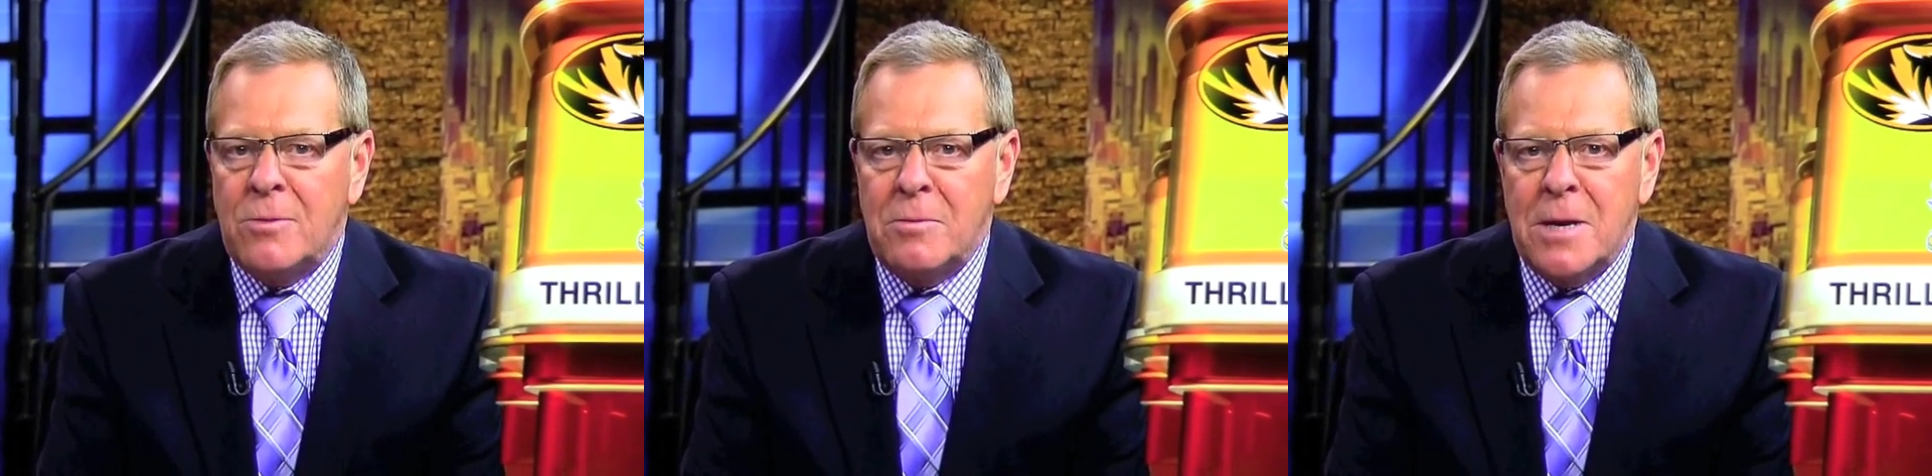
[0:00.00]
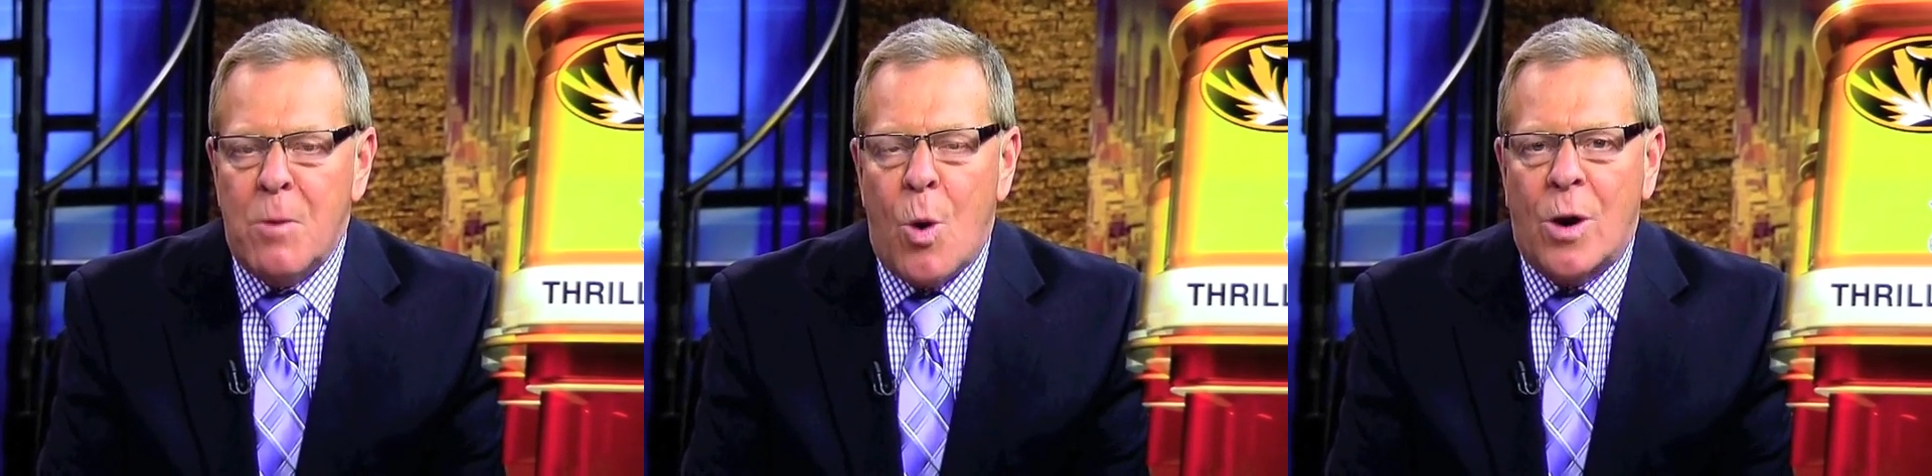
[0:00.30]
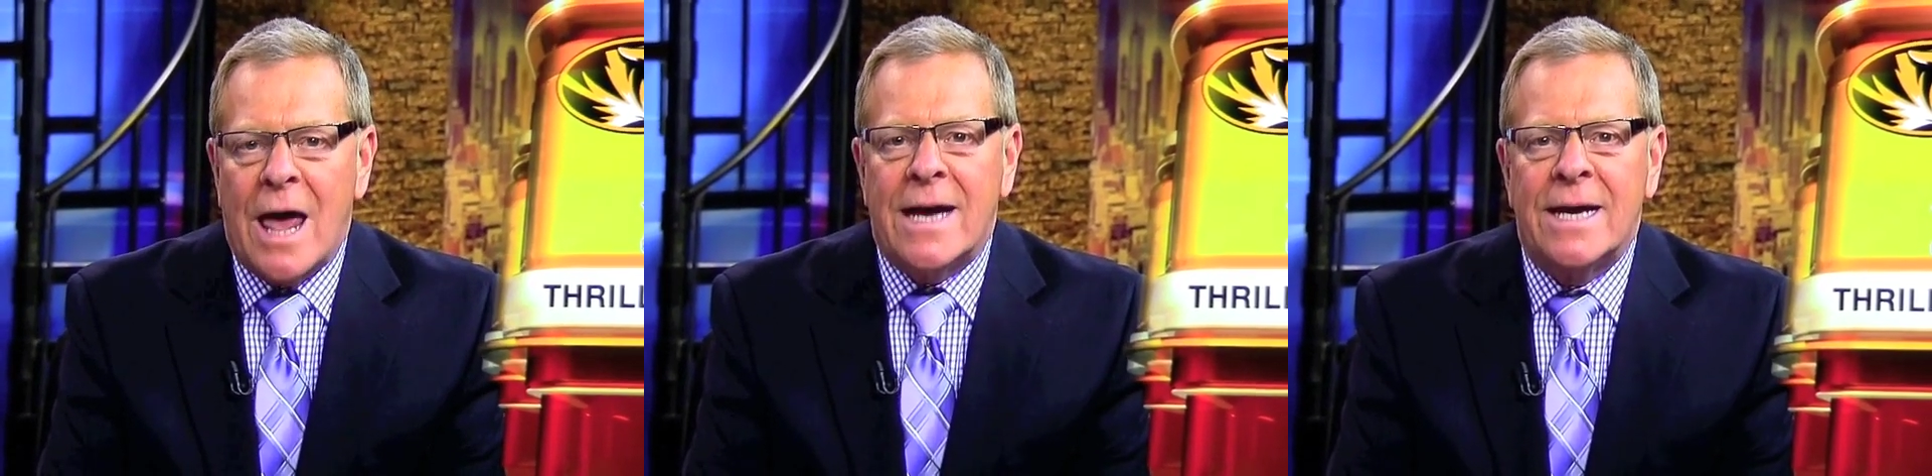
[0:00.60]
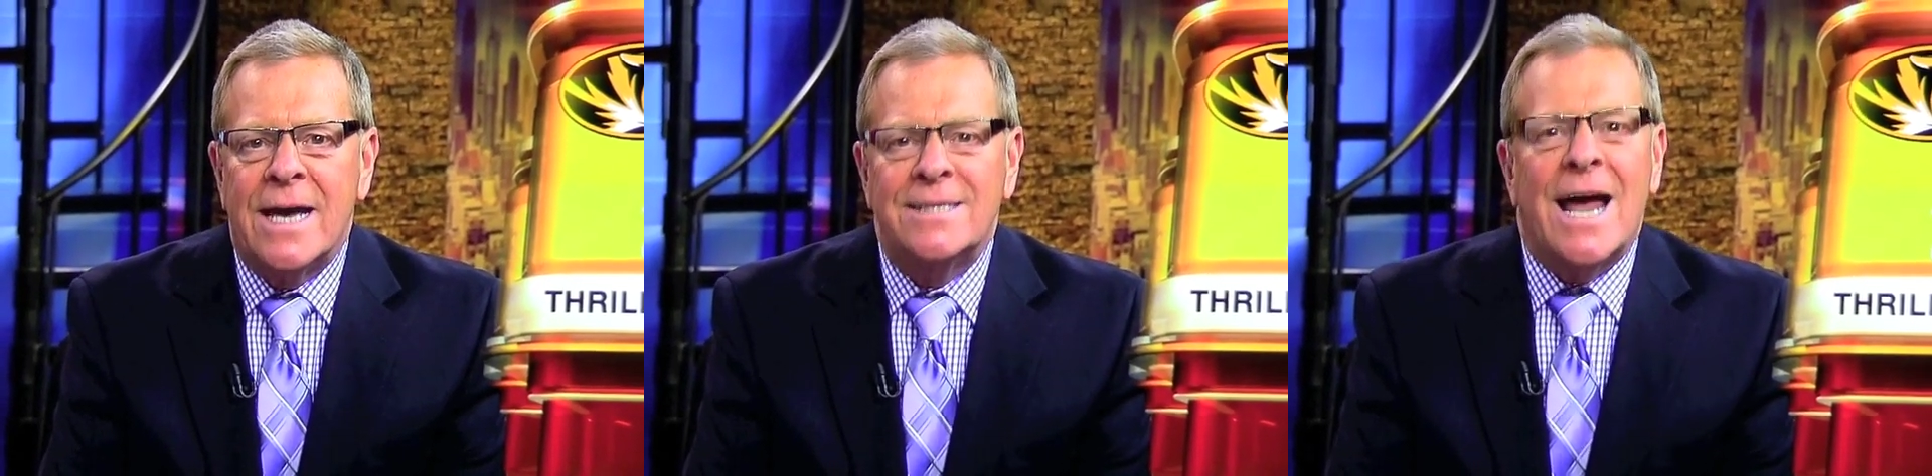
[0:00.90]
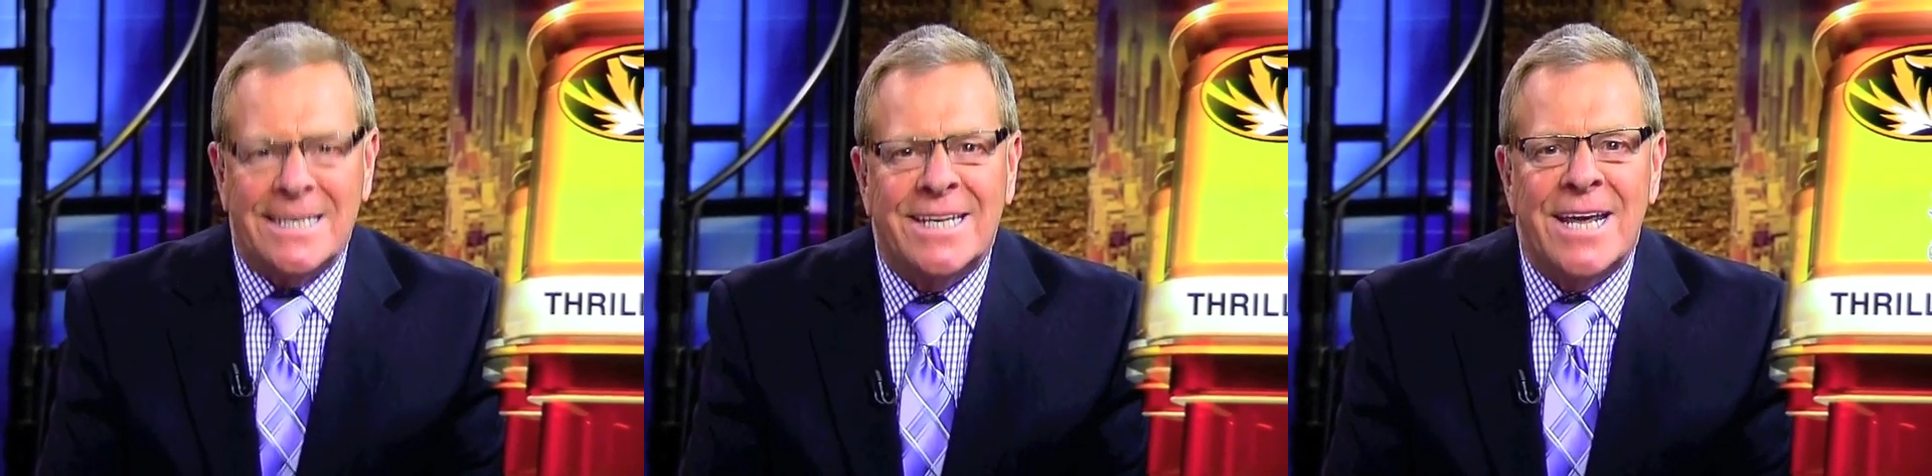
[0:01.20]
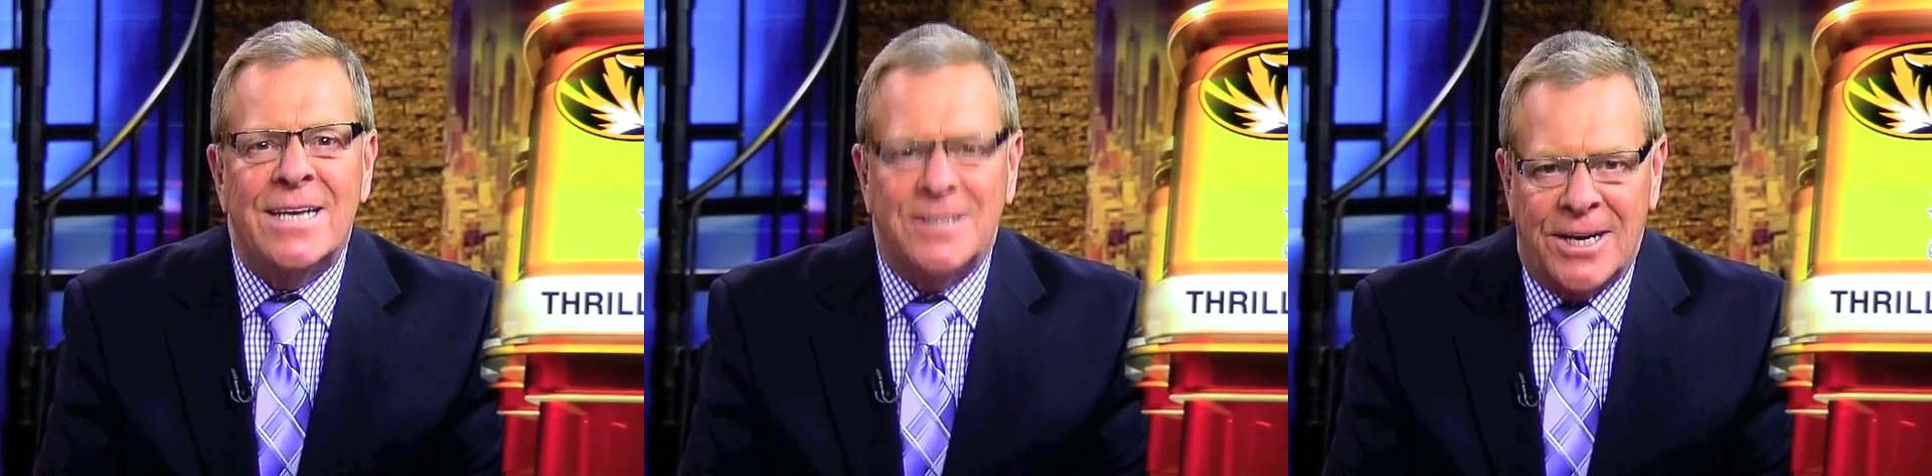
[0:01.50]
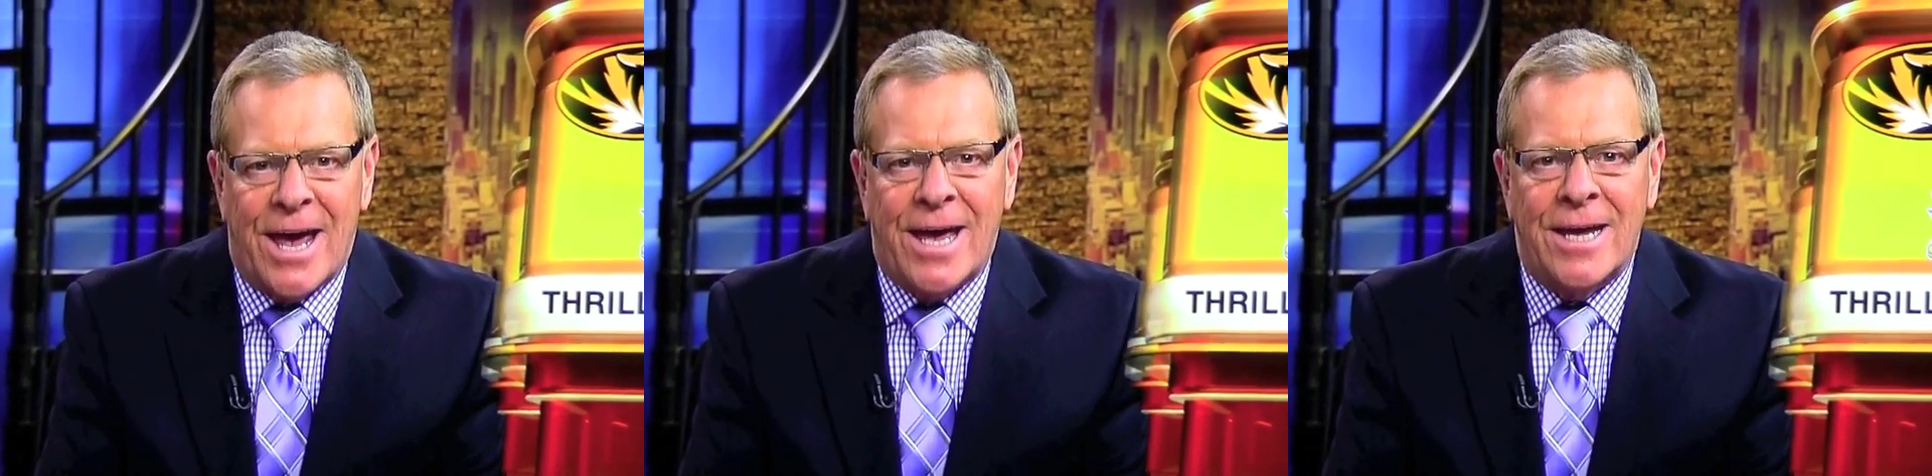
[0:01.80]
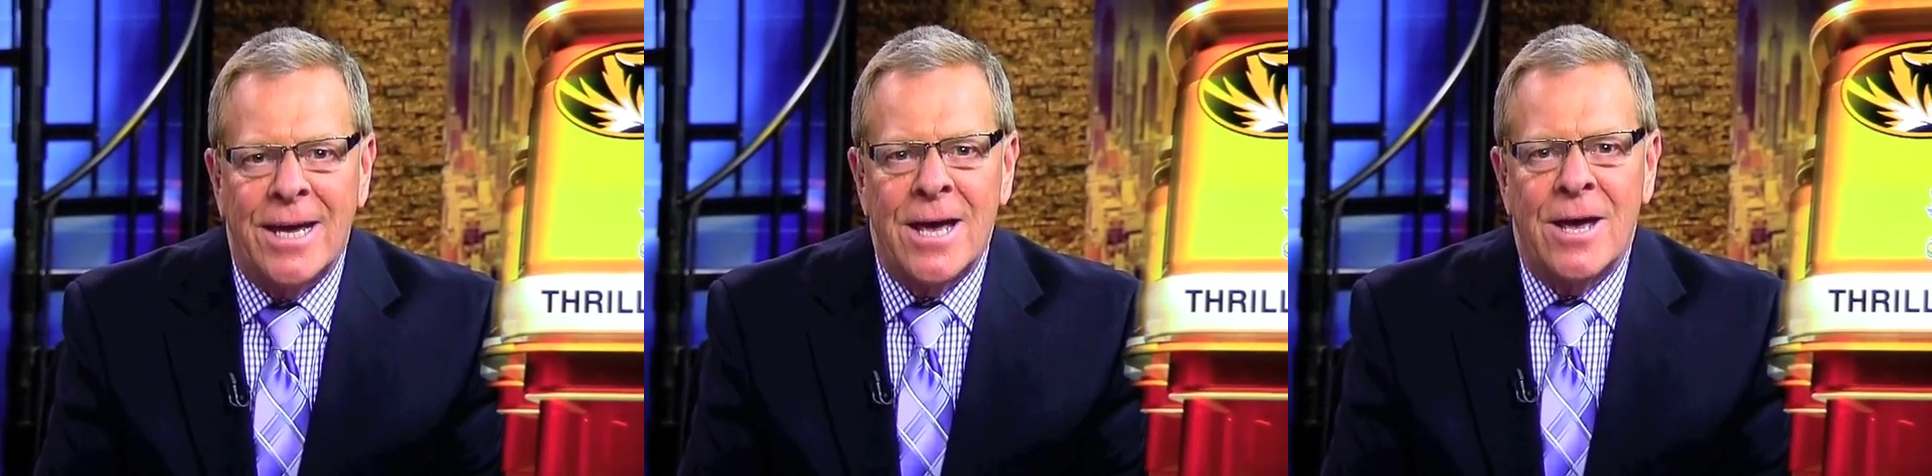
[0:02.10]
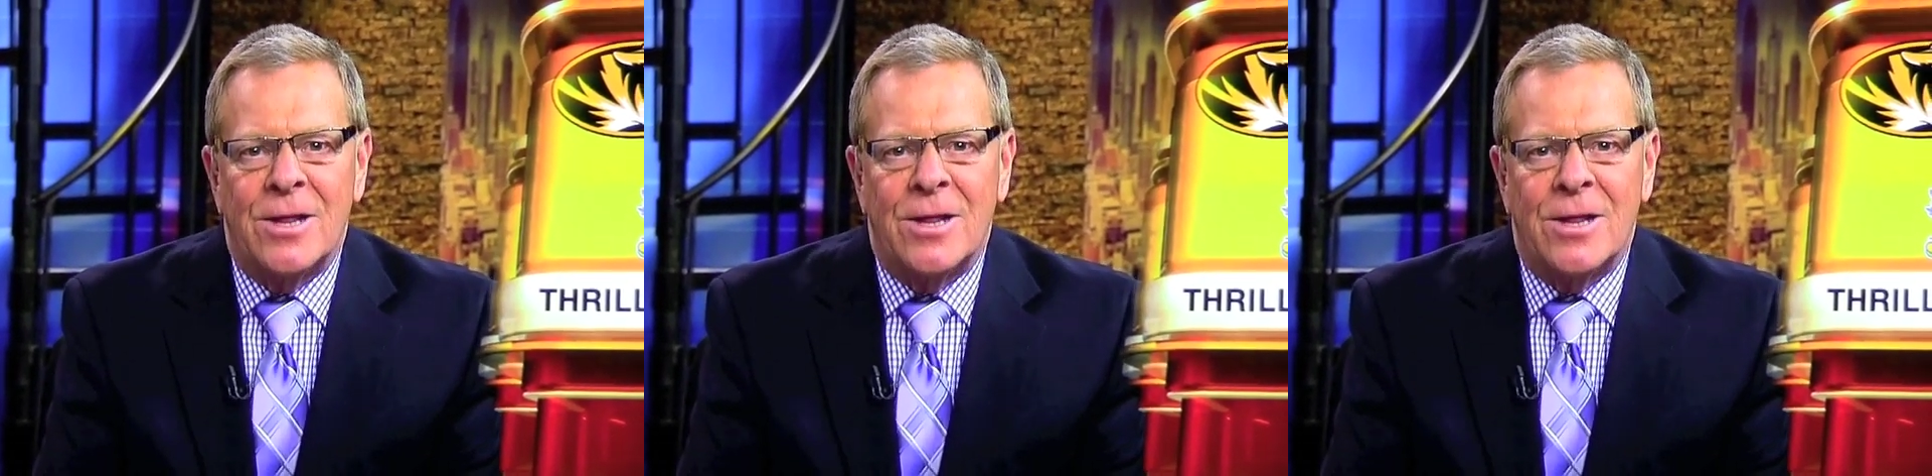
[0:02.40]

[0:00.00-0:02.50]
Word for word: probably more like 19 today.